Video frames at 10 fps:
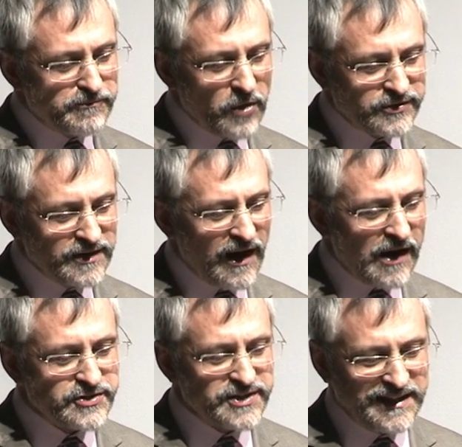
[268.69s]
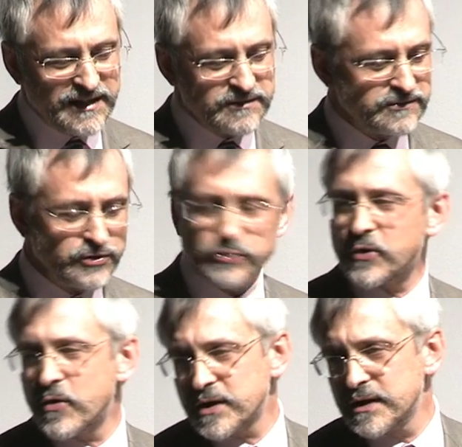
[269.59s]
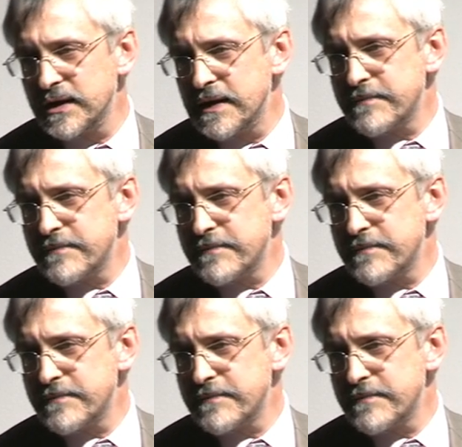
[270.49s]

of Modern Art in New York